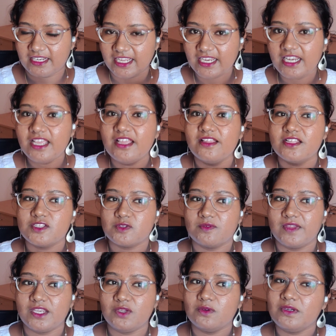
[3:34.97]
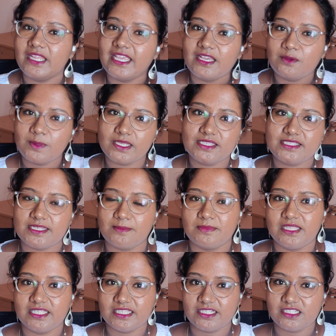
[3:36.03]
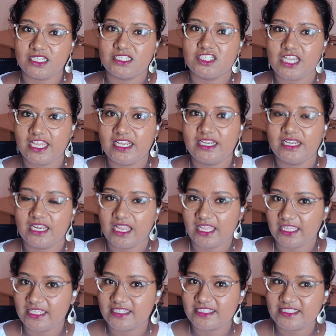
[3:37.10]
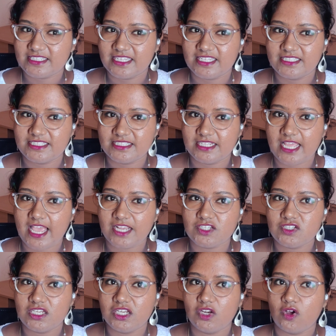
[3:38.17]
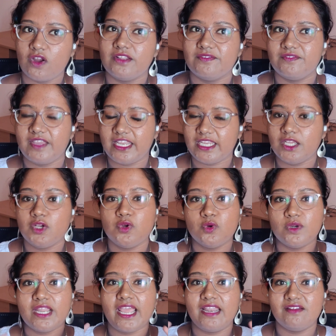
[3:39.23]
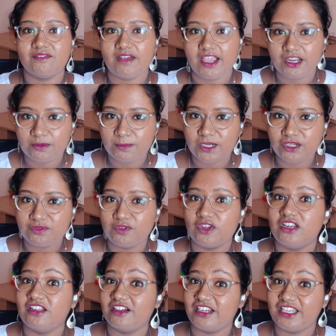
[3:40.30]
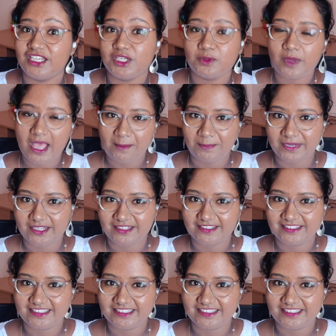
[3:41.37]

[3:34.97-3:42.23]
right? So when you take away something that the child likes, it's actually not a very good environment for learning to happen.